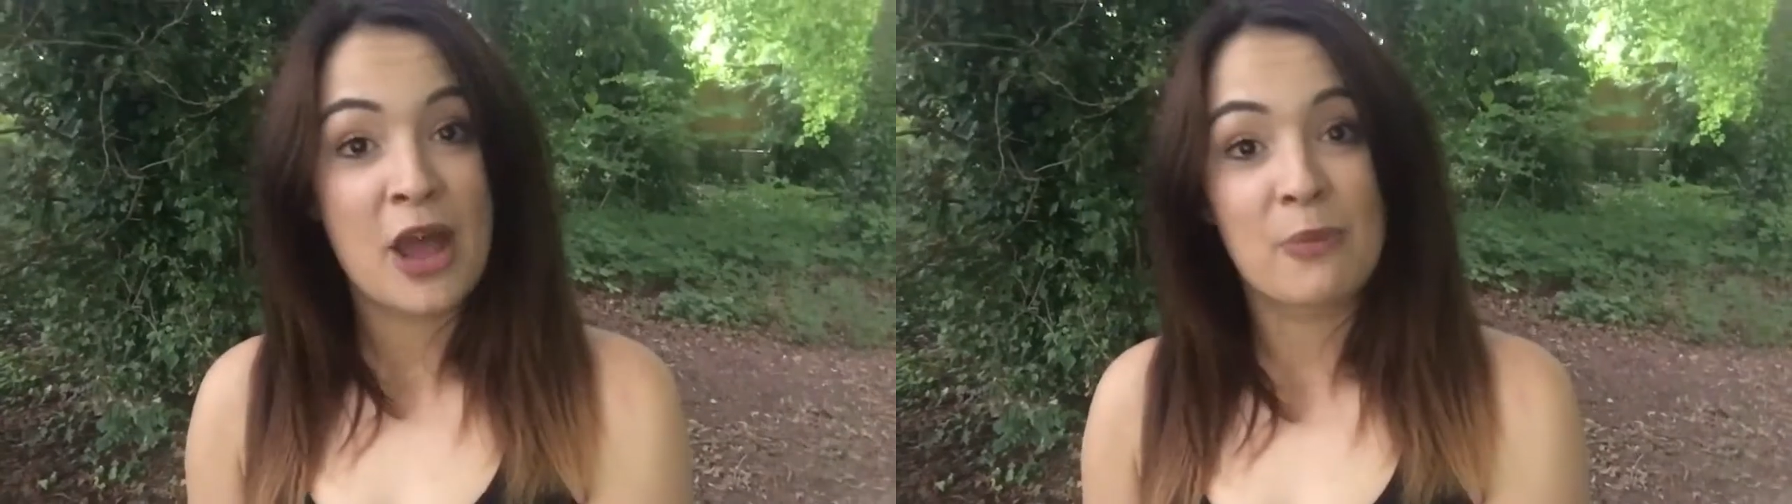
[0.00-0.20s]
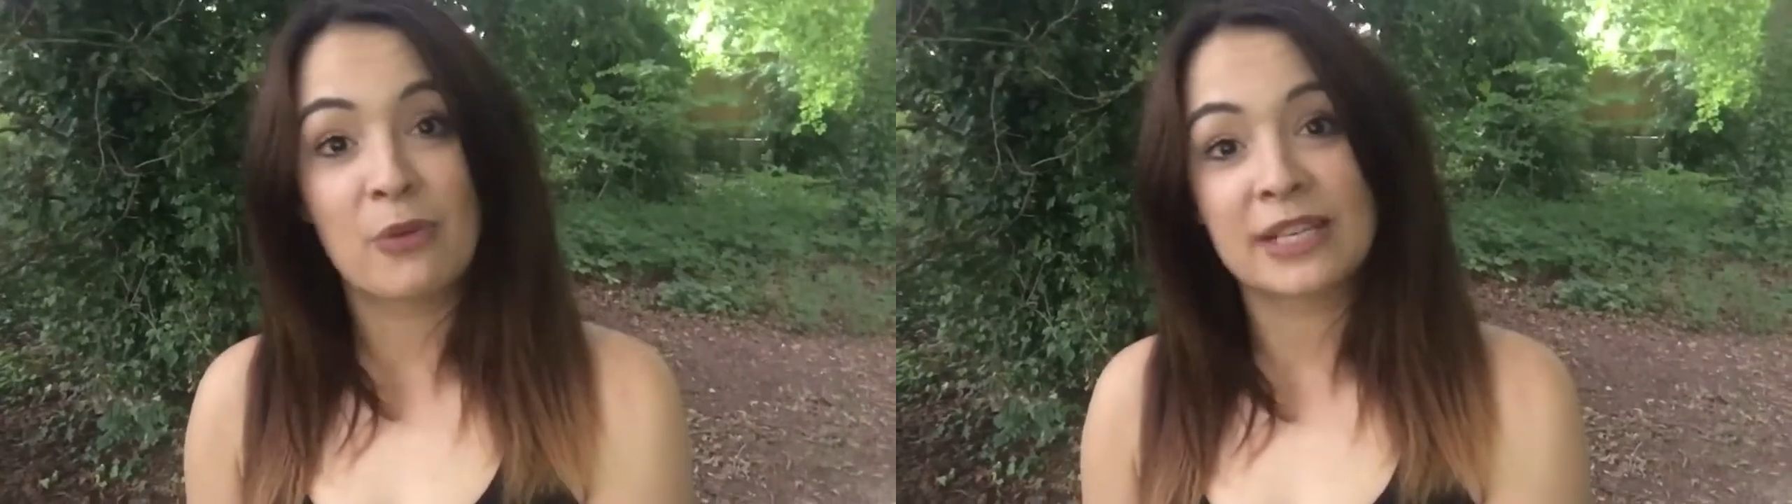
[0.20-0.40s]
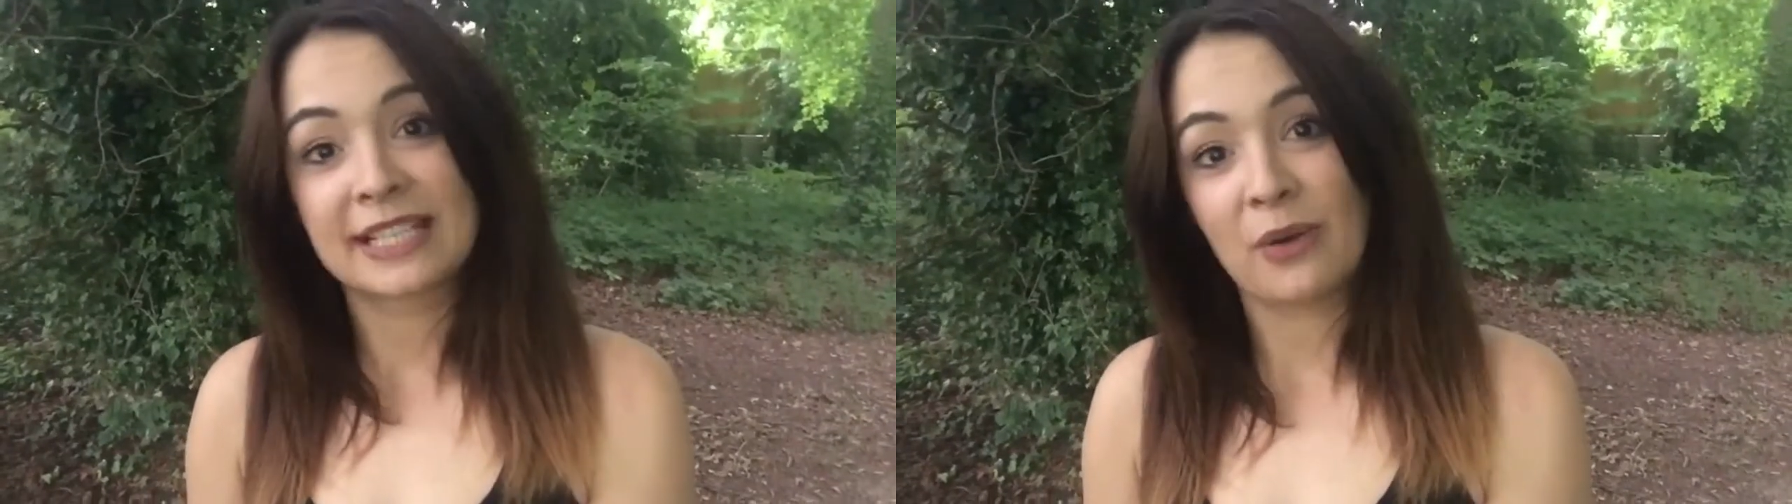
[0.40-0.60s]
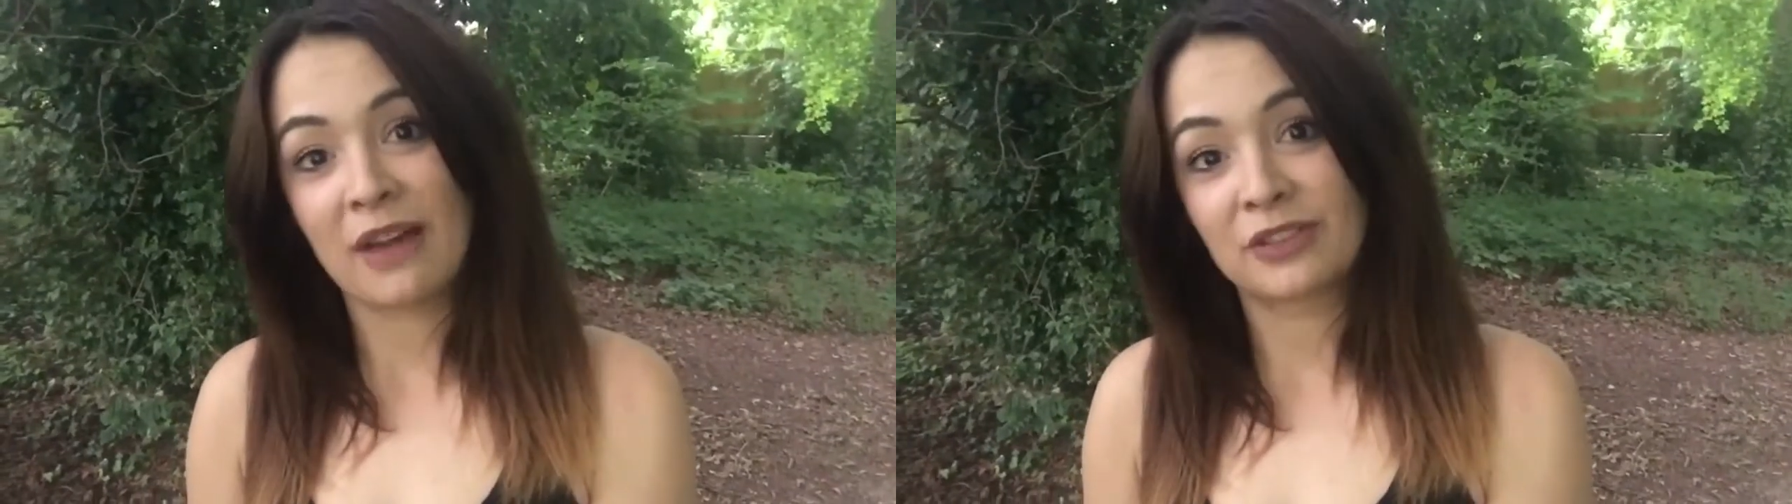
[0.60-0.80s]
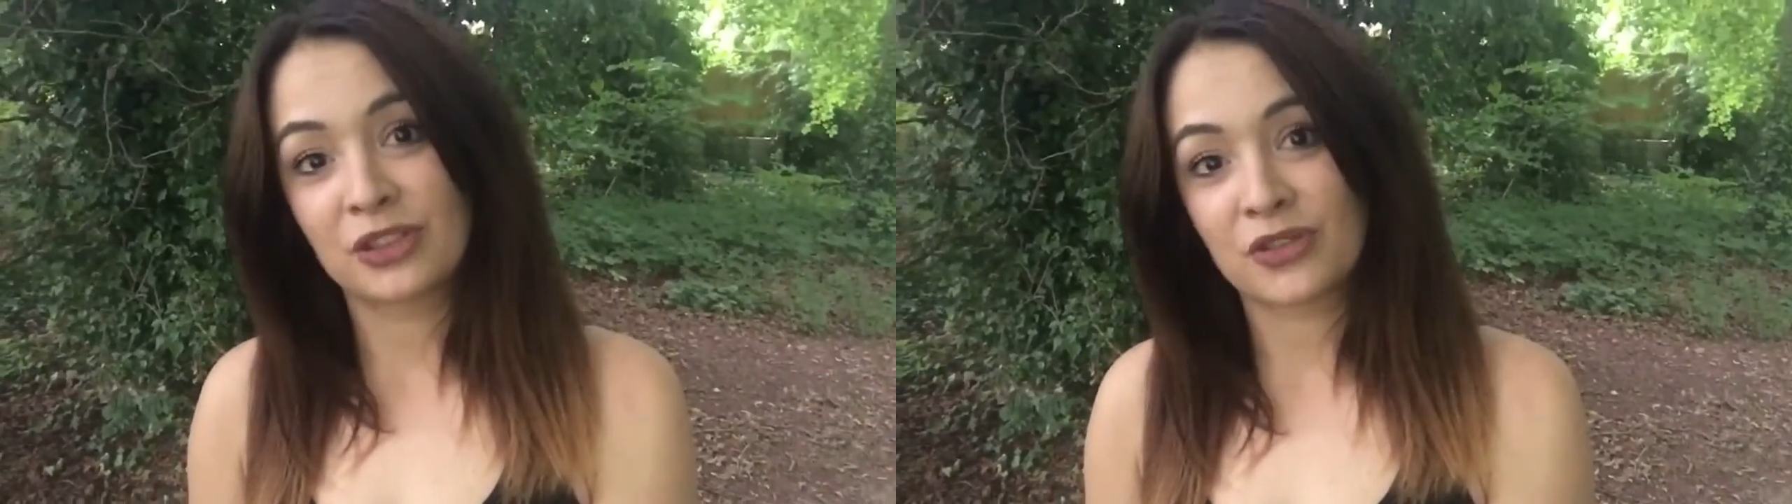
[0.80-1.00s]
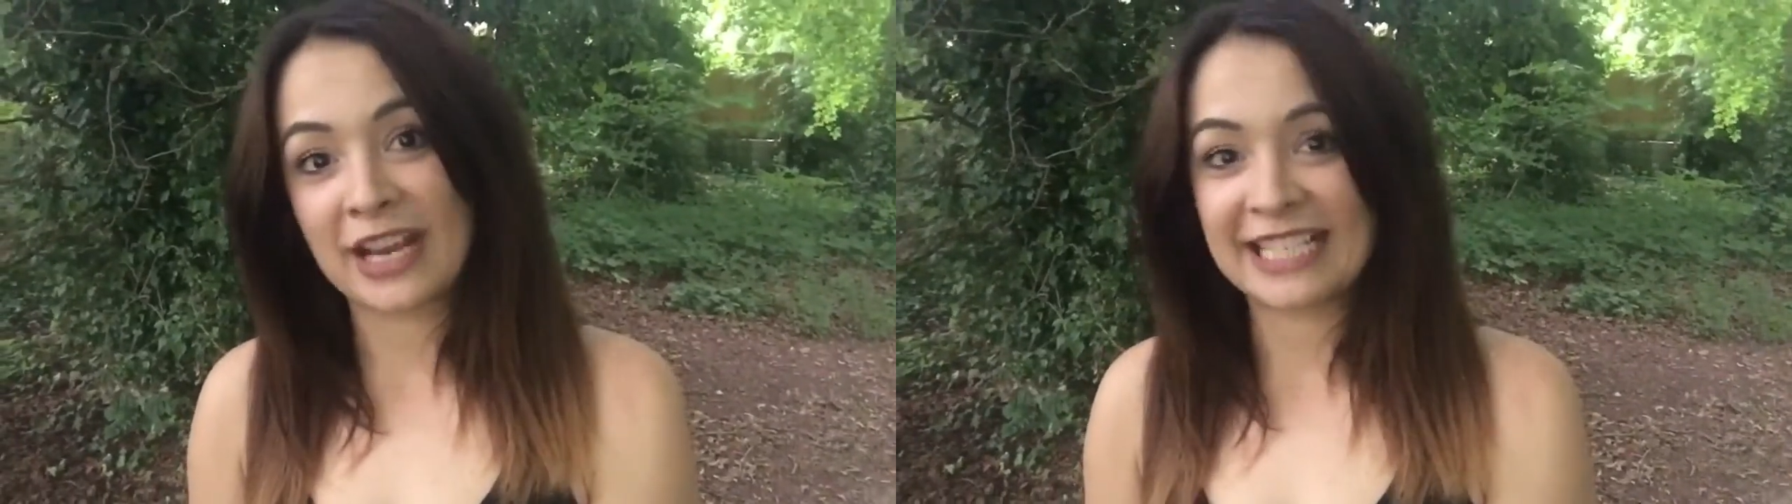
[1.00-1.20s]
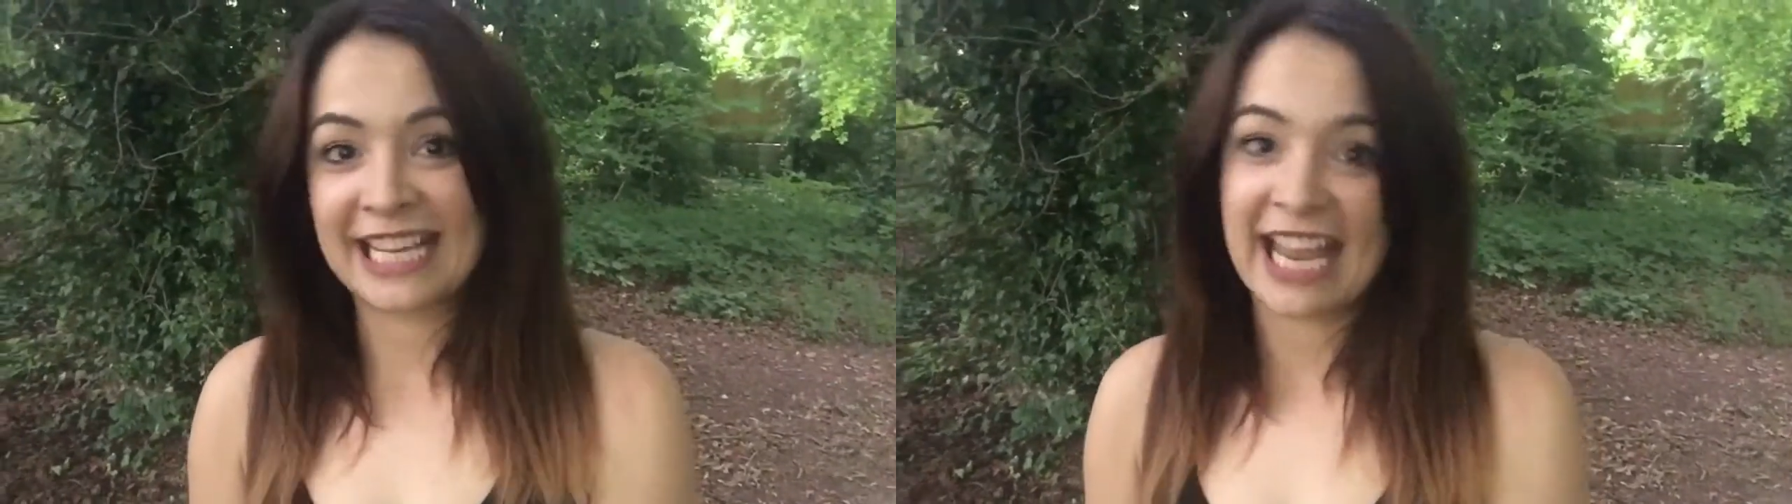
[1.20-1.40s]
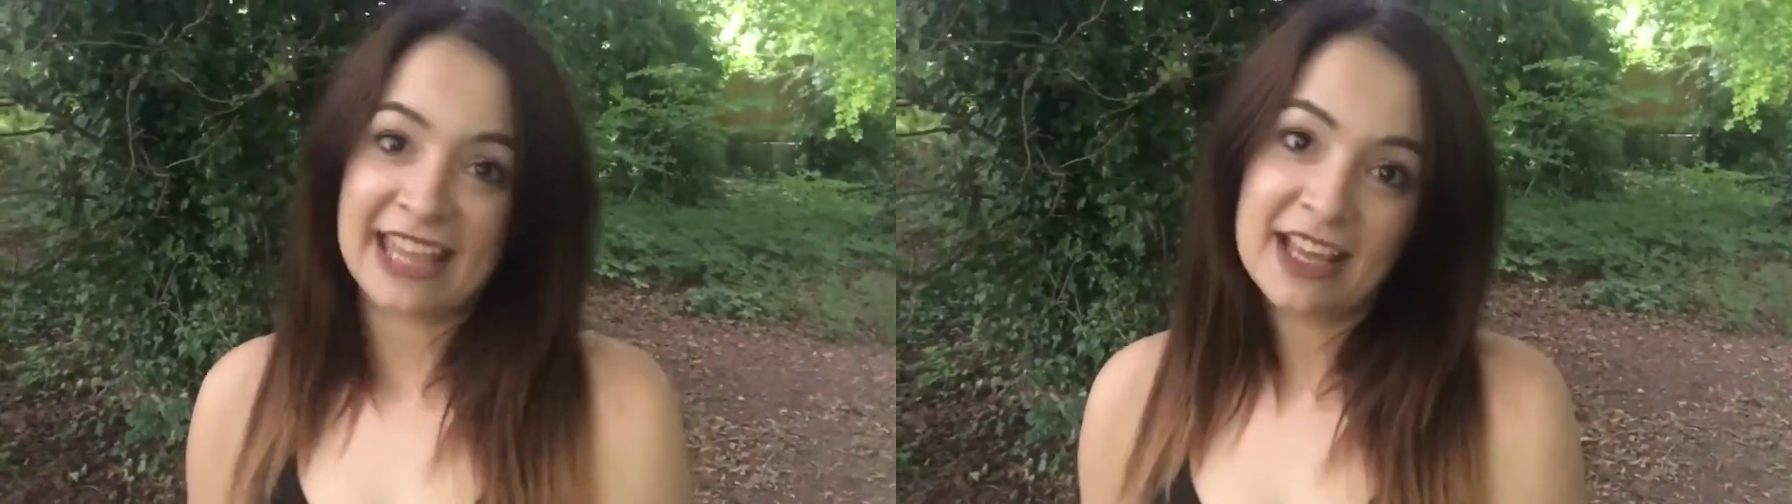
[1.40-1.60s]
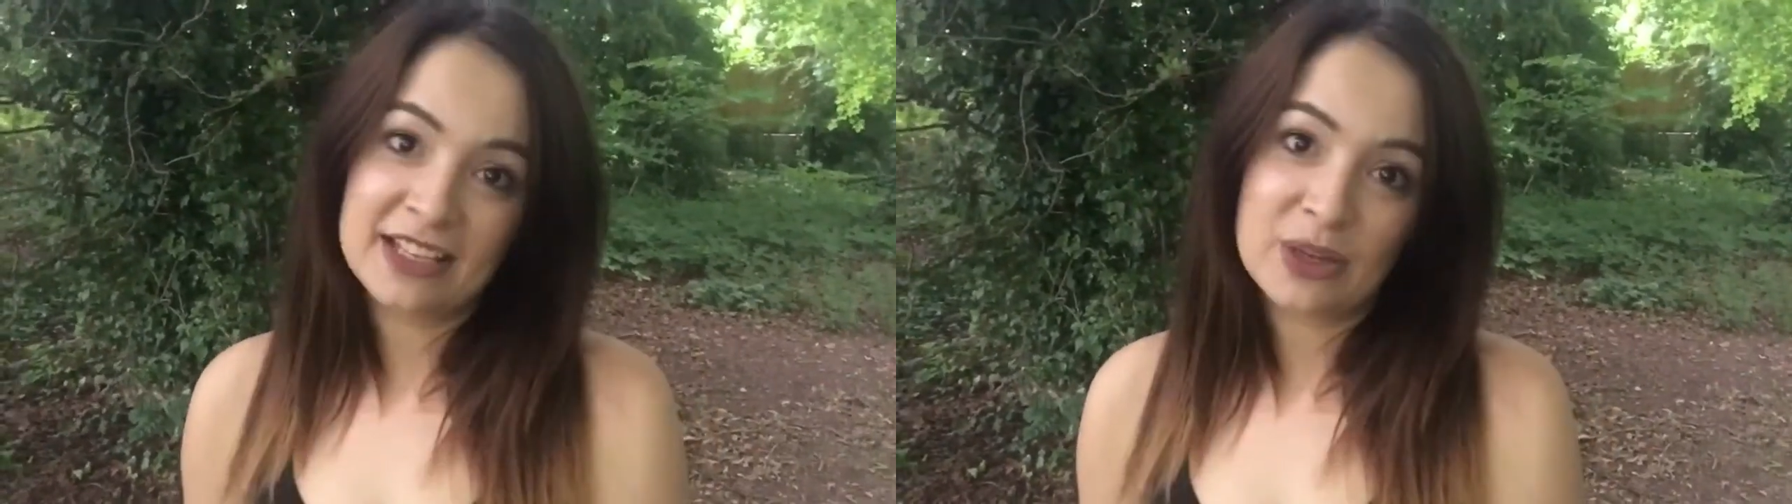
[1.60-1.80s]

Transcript: but we still have to train together,